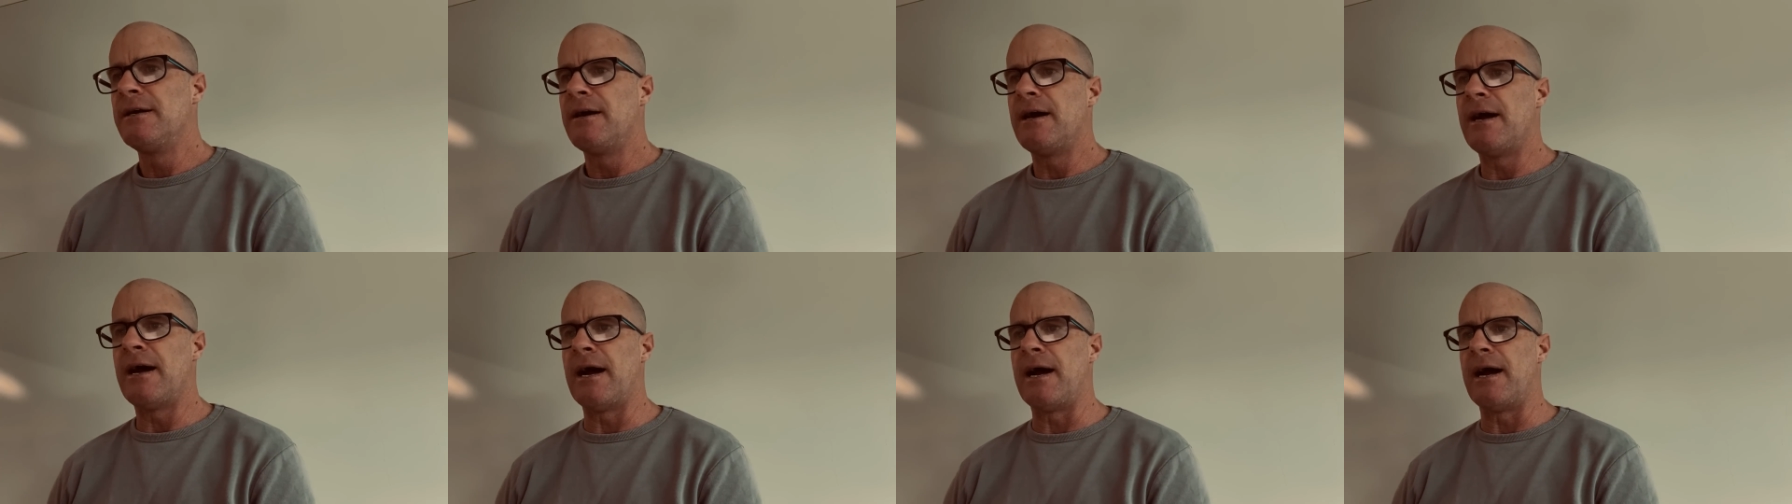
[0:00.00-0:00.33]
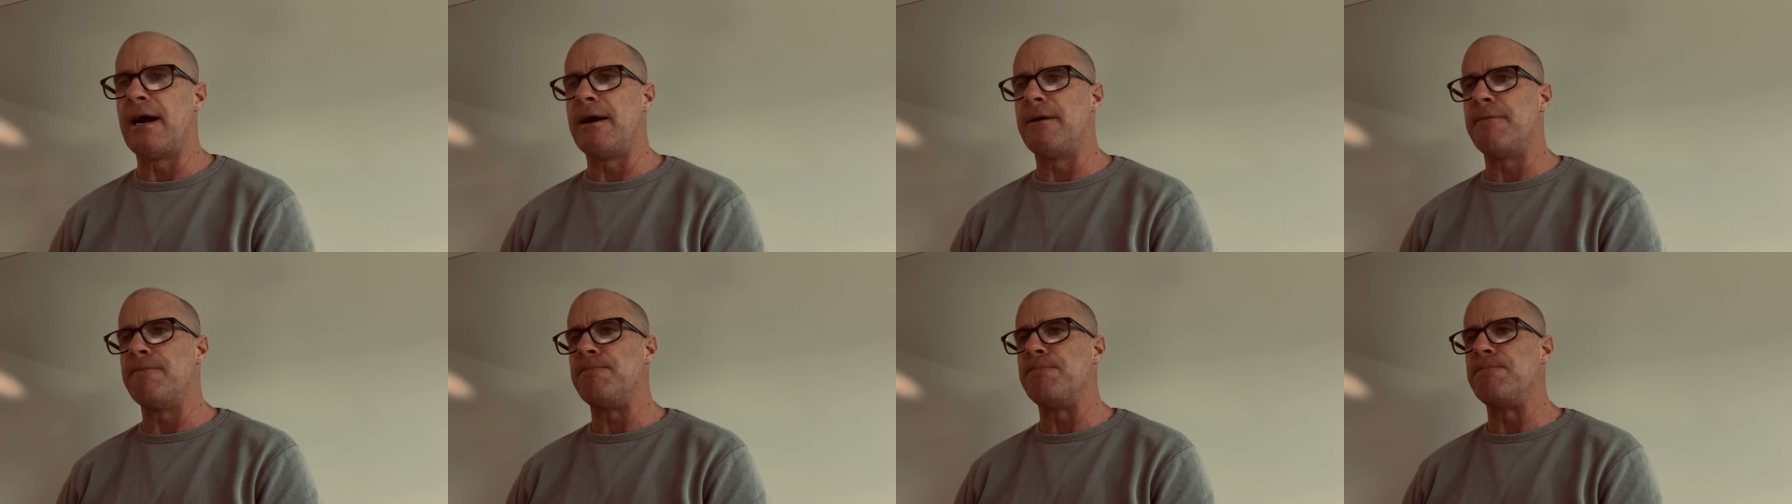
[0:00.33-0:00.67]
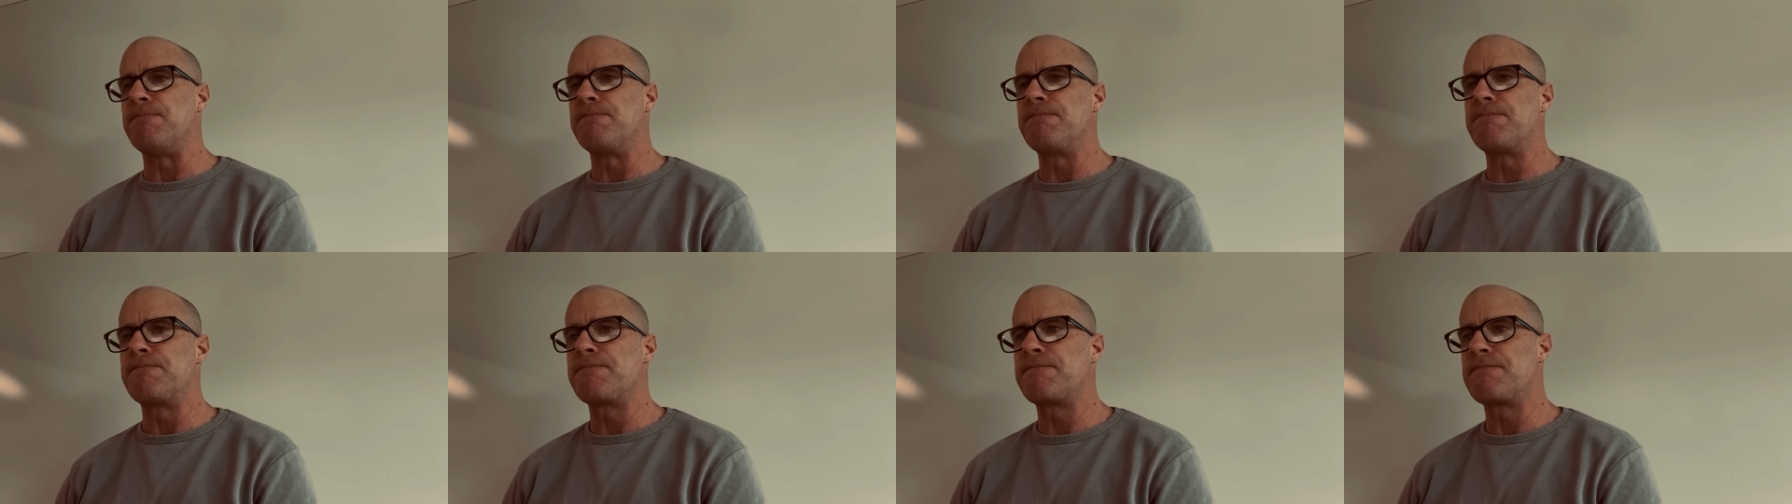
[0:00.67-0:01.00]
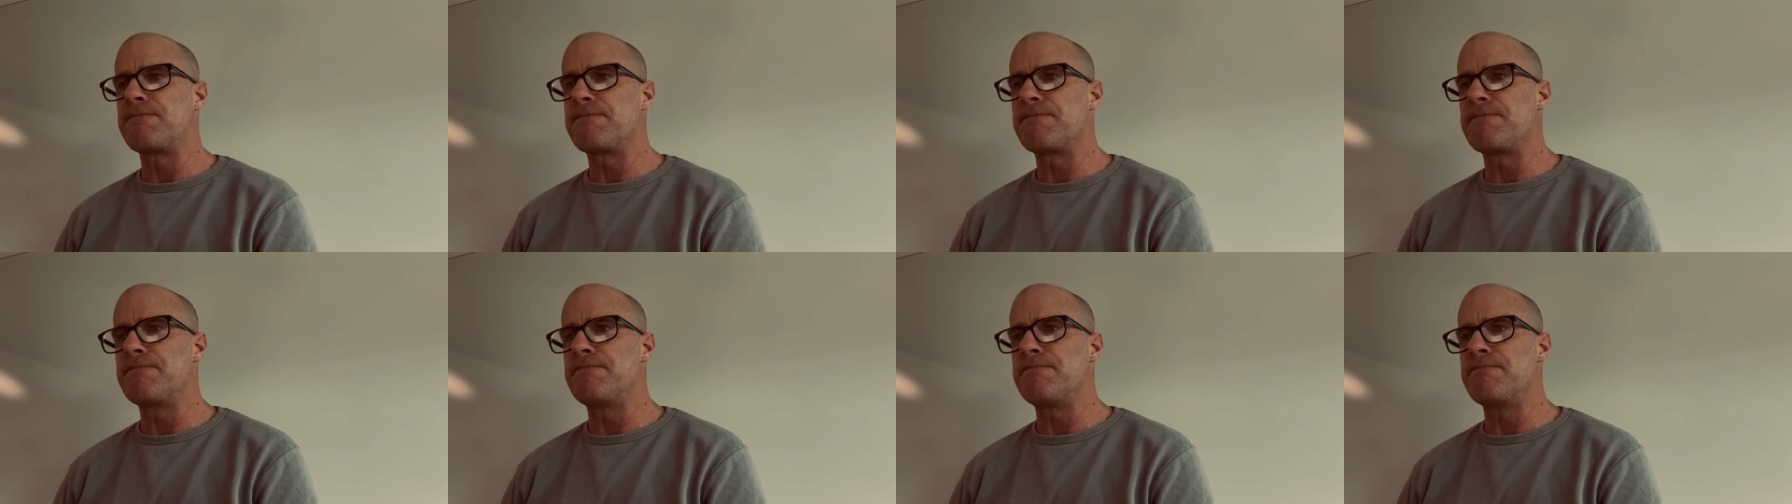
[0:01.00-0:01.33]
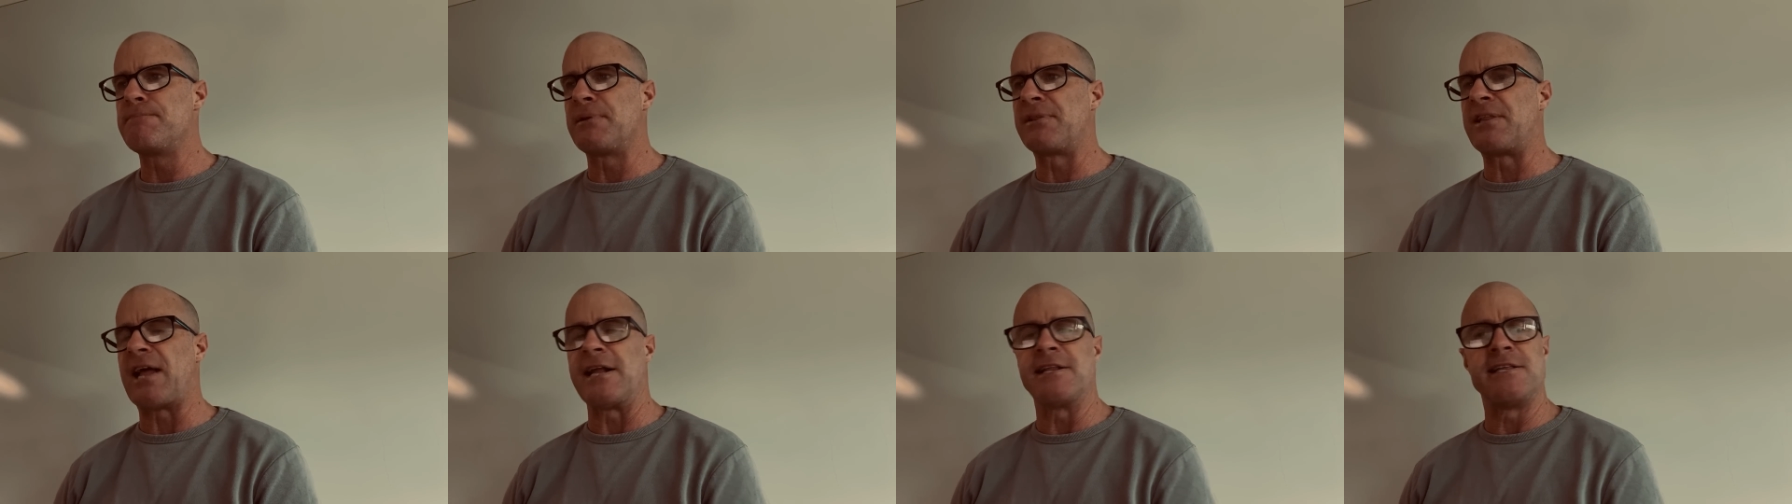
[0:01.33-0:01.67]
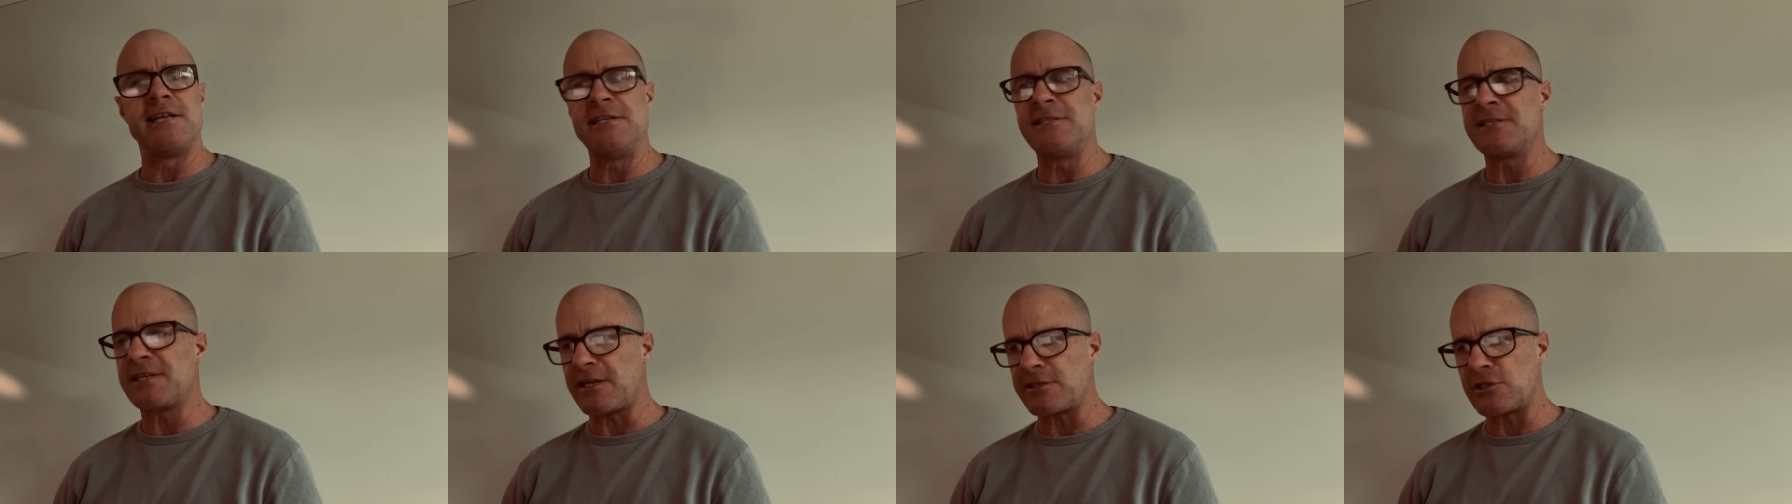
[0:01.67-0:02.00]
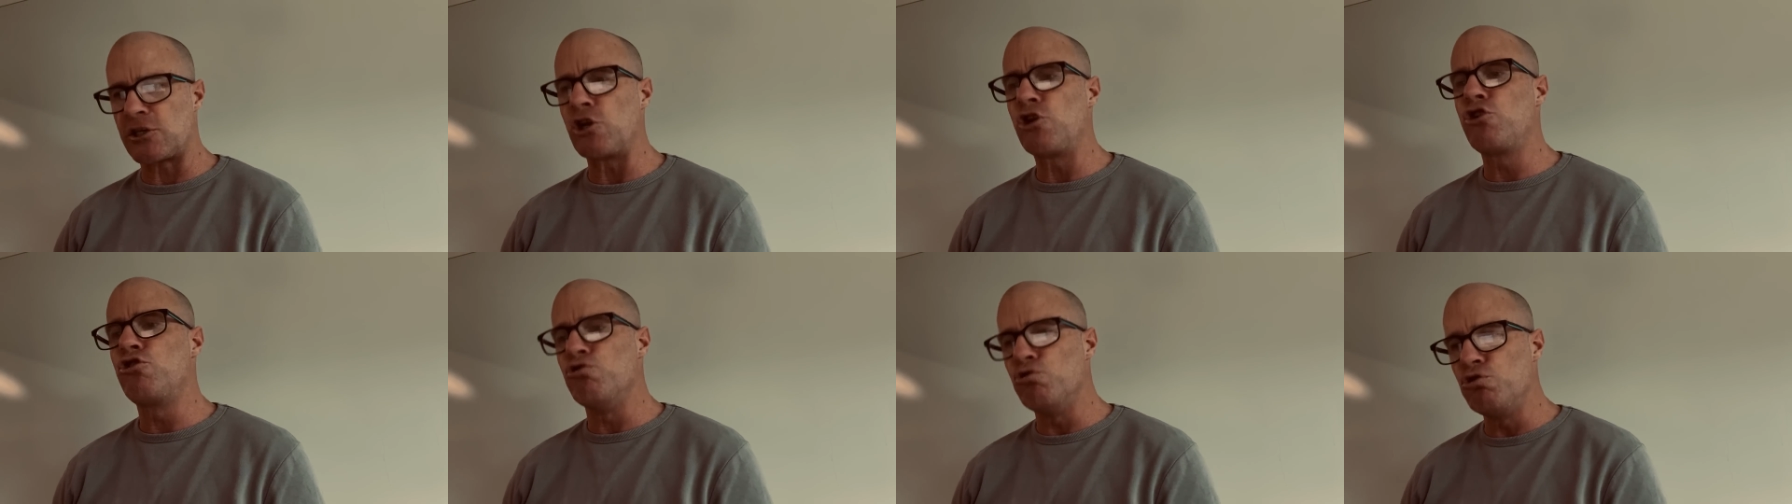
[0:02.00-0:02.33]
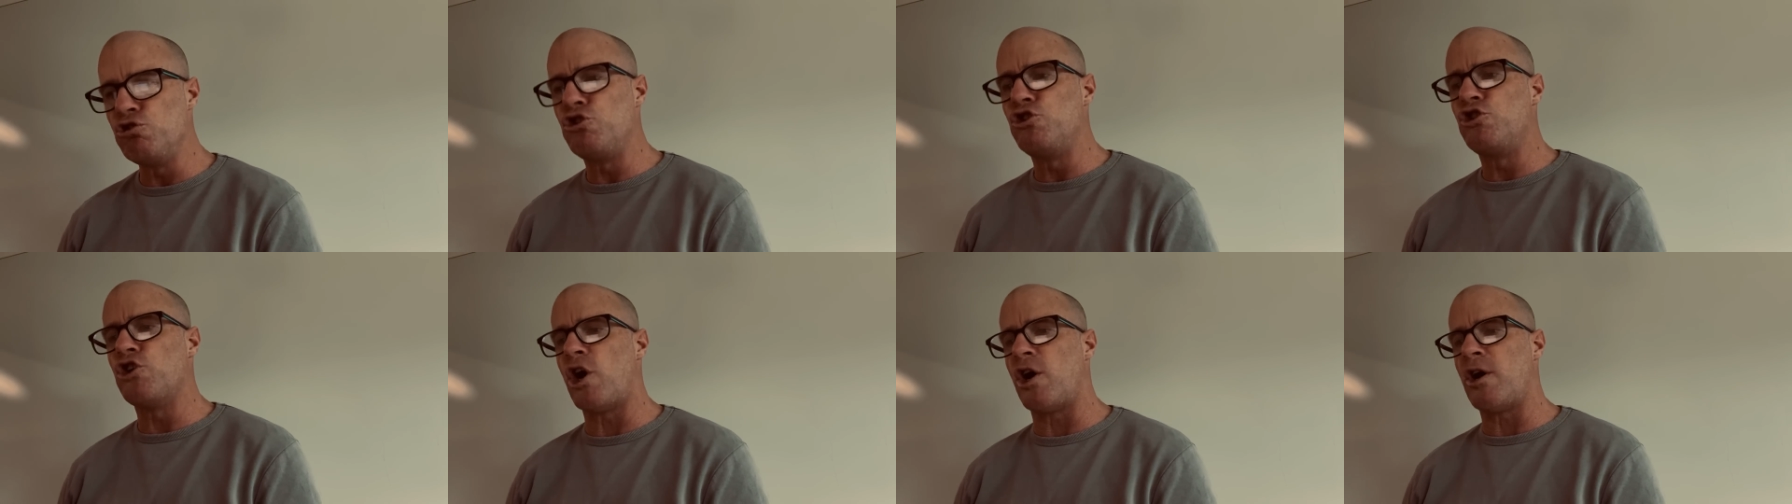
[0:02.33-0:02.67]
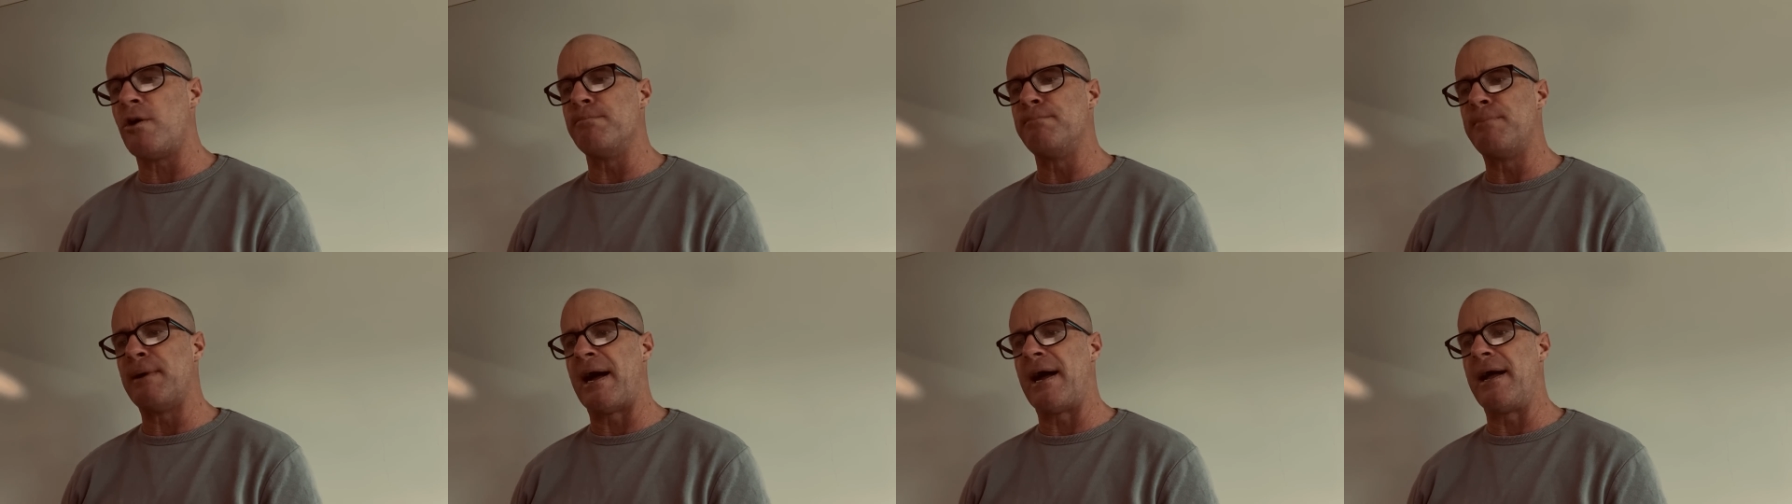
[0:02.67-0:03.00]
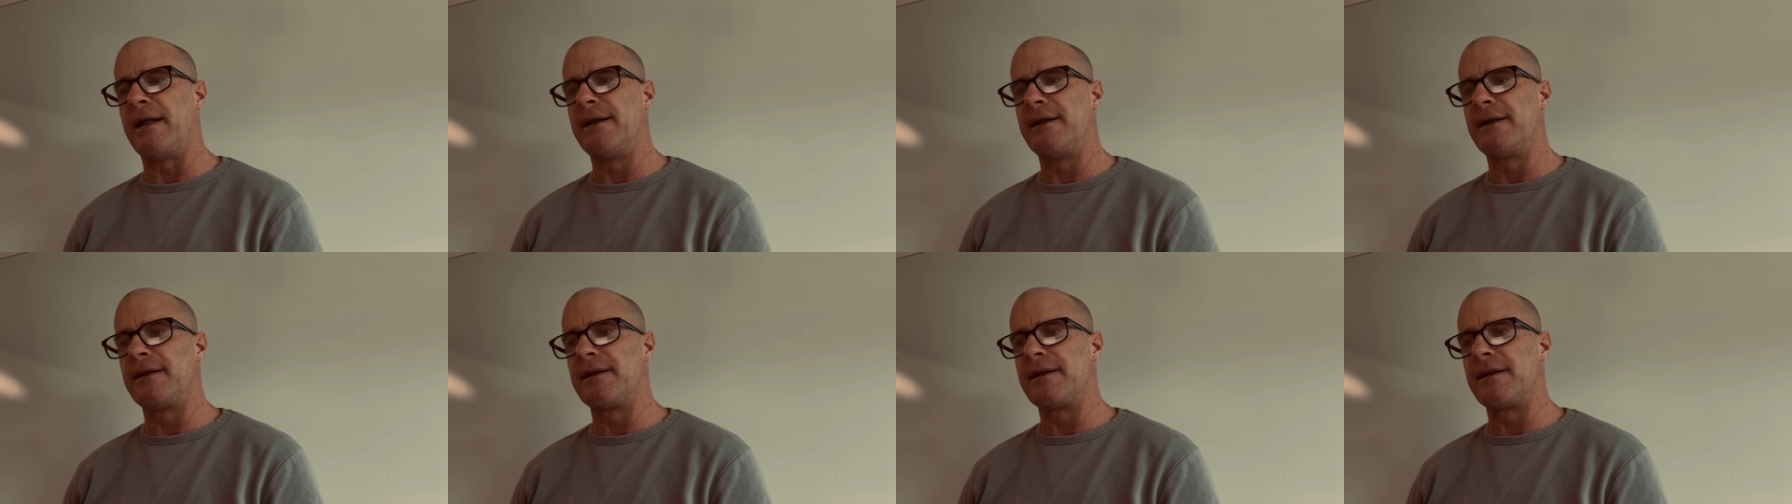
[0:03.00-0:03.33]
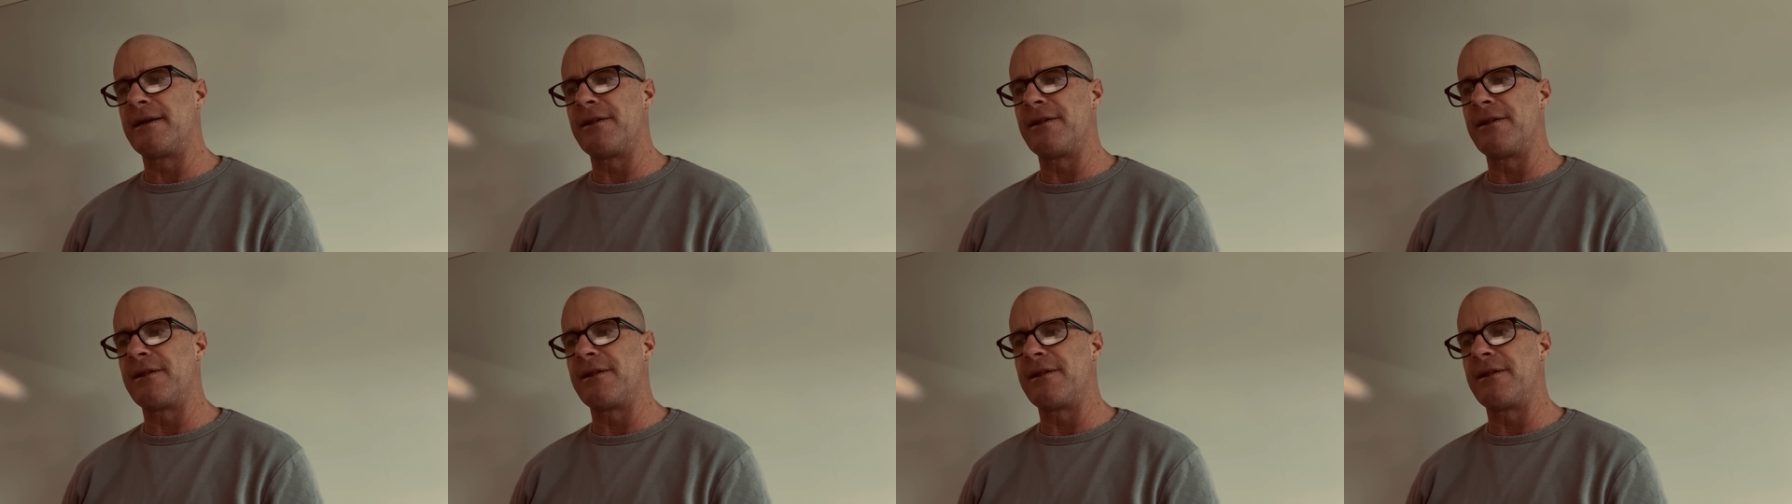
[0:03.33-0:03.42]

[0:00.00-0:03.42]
But they did such a good job, but